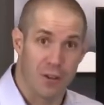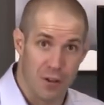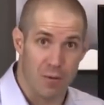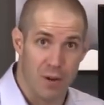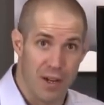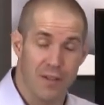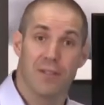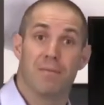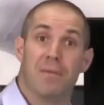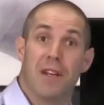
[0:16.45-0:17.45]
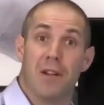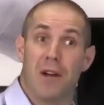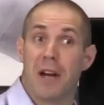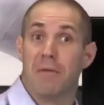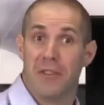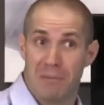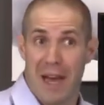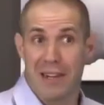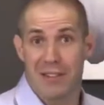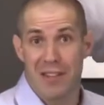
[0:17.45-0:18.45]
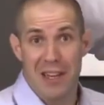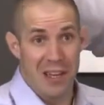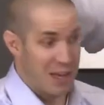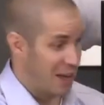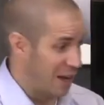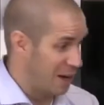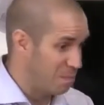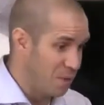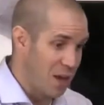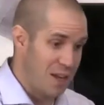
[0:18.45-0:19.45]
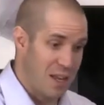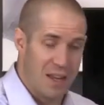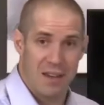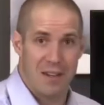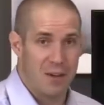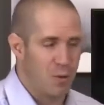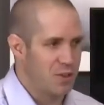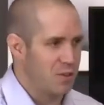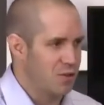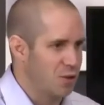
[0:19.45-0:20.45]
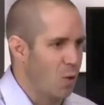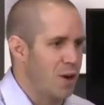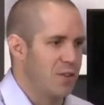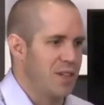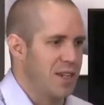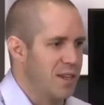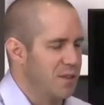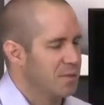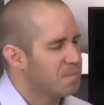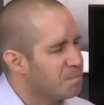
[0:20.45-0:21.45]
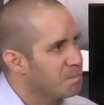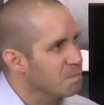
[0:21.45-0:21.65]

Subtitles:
Good riddance in a lot of respects. And you know what's so interesting is